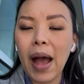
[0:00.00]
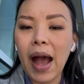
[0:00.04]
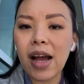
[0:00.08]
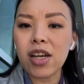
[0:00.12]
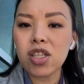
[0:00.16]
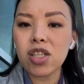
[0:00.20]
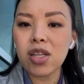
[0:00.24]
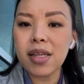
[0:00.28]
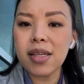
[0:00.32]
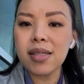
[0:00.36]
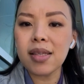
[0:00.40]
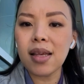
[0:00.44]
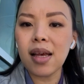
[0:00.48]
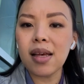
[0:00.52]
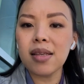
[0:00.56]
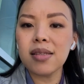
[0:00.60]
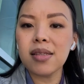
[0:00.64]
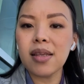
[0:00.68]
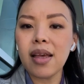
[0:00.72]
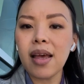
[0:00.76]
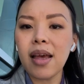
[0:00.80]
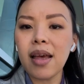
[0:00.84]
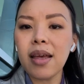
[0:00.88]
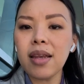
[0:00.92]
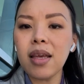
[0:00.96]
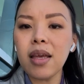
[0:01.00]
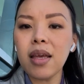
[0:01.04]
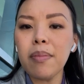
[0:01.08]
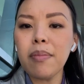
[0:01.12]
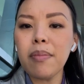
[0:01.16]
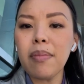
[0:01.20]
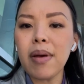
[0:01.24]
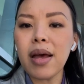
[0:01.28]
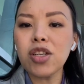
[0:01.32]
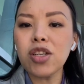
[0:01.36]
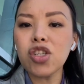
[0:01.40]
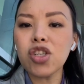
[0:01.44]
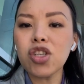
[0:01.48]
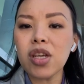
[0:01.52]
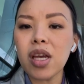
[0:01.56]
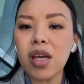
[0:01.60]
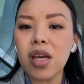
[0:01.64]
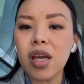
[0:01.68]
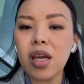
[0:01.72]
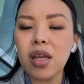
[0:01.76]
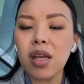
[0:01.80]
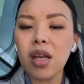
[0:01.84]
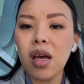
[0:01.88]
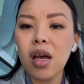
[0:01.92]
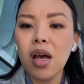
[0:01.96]
Ashley says, any
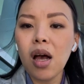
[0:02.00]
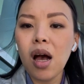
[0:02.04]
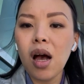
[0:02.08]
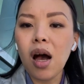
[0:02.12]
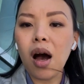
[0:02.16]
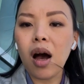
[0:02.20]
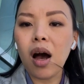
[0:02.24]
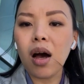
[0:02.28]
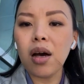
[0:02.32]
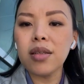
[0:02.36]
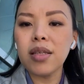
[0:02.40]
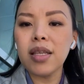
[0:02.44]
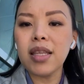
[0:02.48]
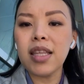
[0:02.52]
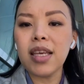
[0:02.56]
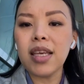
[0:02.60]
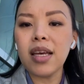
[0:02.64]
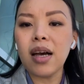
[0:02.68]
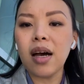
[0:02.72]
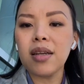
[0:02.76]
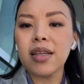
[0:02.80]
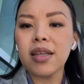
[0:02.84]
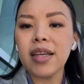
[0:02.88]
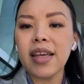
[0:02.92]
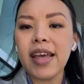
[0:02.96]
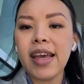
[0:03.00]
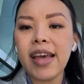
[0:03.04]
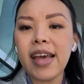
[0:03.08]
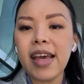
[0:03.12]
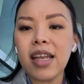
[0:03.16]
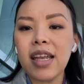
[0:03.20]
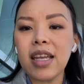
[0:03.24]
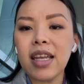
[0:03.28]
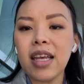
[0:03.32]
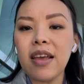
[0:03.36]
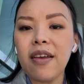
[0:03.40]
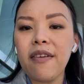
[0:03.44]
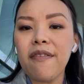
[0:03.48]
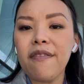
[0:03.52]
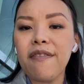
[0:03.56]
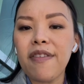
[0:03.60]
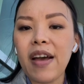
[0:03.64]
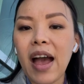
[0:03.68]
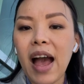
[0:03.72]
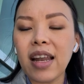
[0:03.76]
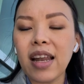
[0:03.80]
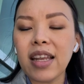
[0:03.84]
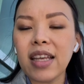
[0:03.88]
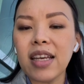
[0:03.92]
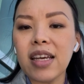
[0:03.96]
mention on the Uncanny
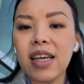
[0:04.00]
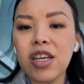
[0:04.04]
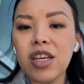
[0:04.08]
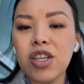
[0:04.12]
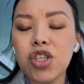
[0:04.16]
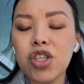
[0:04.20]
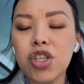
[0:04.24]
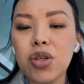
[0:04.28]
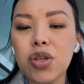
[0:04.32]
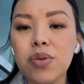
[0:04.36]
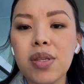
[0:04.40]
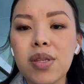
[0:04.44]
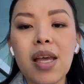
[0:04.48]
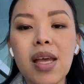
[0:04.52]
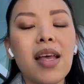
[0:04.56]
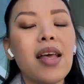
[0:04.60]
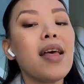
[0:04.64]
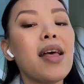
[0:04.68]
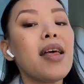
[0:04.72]
Valley issues?